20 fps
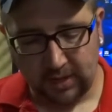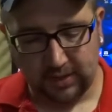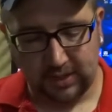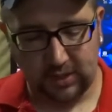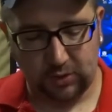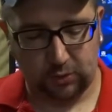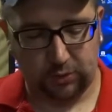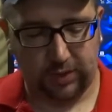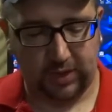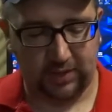
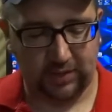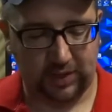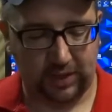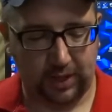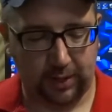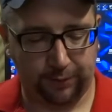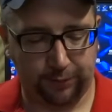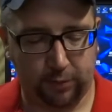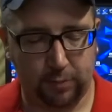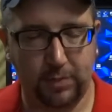These are things I
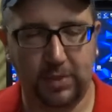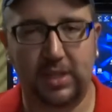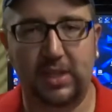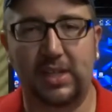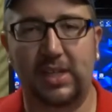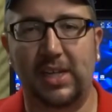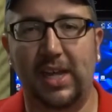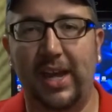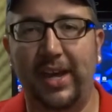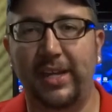got from
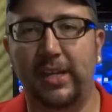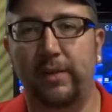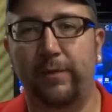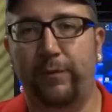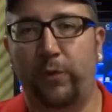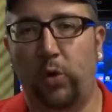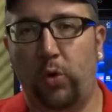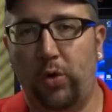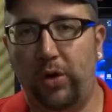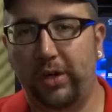the end of
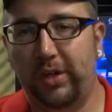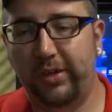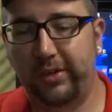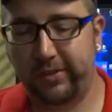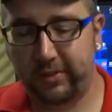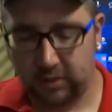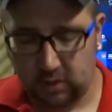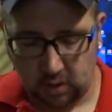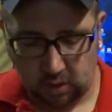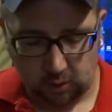
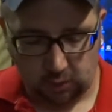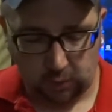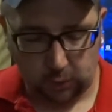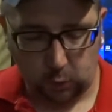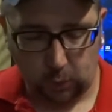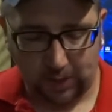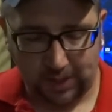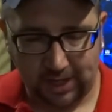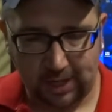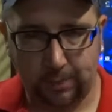August all
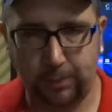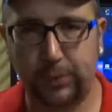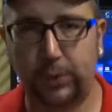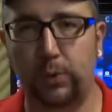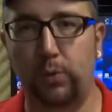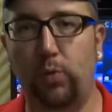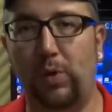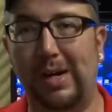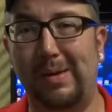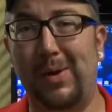the way up
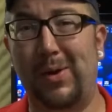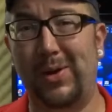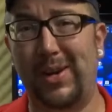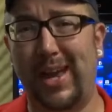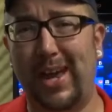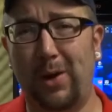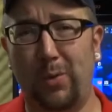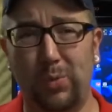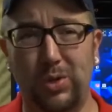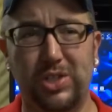to right out
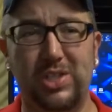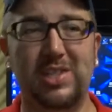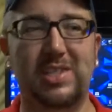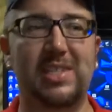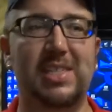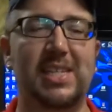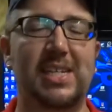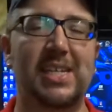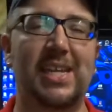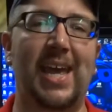now, which is
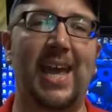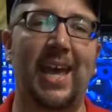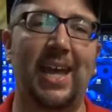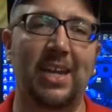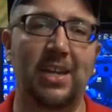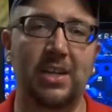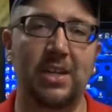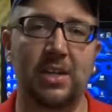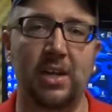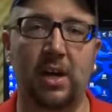the
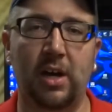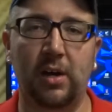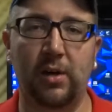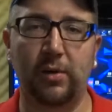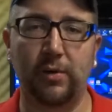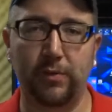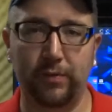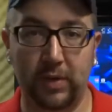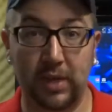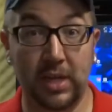end
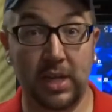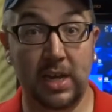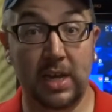of